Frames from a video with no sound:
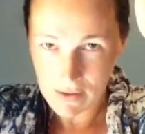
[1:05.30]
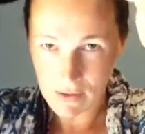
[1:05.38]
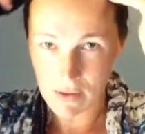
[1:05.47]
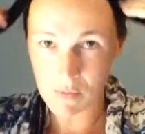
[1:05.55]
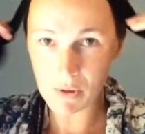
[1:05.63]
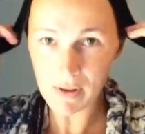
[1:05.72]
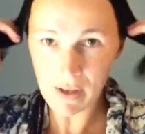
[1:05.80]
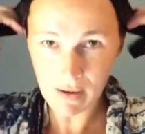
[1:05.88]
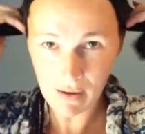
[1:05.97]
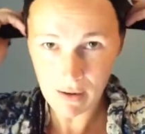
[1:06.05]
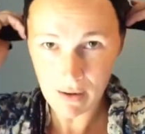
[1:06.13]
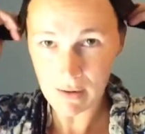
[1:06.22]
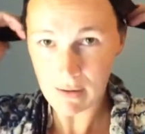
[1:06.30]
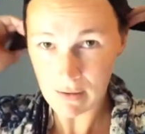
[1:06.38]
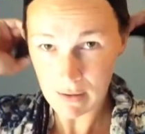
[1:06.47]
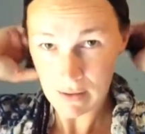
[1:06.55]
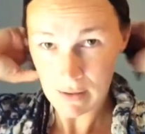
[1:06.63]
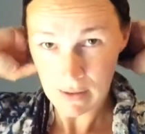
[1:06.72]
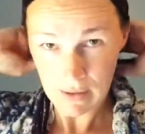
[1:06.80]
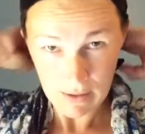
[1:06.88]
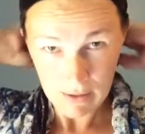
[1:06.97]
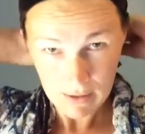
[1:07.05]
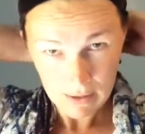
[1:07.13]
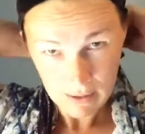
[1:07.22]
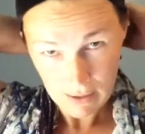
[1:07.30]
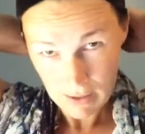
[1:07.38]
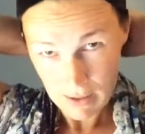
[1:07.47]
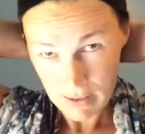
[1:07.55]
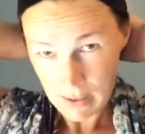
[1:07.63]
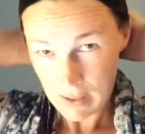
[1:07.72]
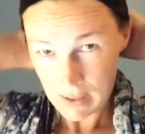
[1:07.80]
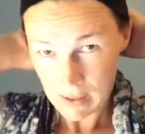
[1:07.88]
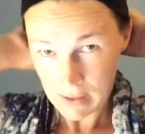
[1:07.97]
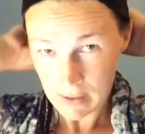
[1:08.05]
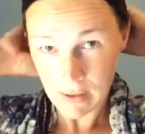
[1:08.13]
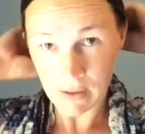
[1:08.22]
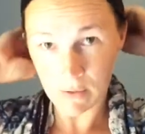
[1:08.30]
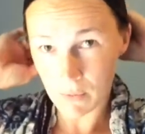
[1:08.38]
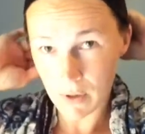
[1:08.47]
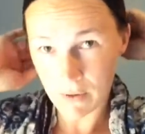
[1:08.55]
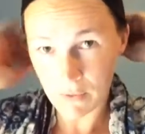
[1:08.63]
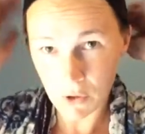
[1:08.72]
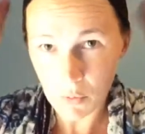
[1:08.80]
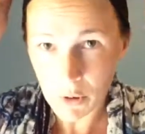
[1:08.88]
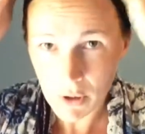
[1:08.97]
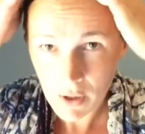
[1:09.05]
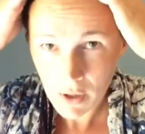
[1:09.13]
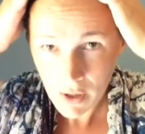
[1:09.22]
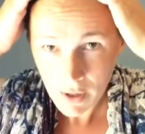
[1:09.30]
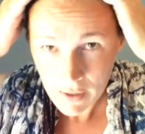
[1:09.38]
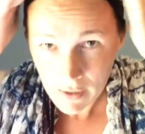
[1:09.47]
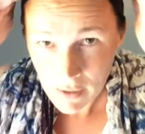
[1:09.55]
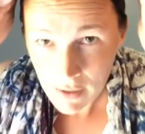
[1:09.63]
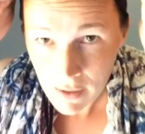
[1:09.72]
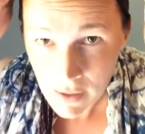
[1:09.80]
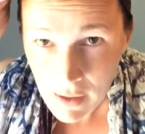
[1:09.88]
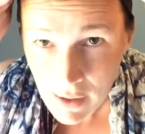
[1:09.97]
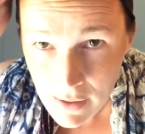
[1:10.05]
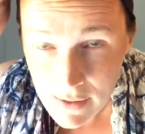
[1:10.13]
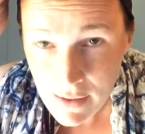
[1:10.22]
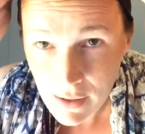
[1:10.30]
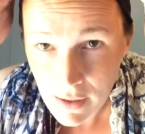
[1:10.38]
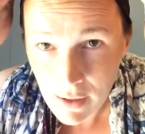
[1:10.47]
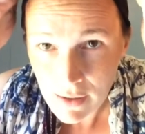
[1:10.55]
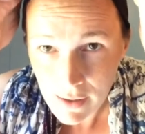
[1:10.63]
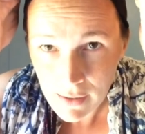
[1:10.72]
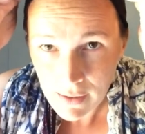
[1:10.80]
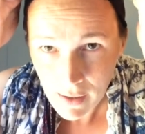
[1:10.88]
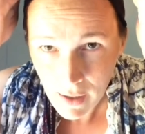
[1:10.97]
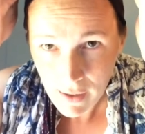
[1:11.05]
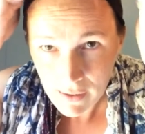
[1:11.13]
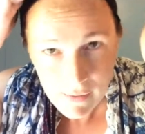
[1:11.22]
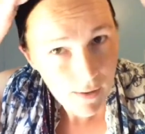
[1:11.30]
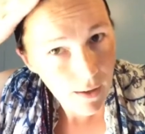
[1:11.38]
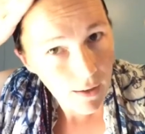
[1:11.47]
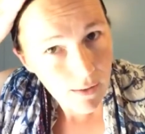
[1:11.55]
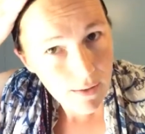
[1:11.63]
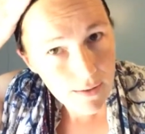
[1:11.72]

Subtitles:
you just put that on, and then whatever you put on, it's going to cling to that. It's not going to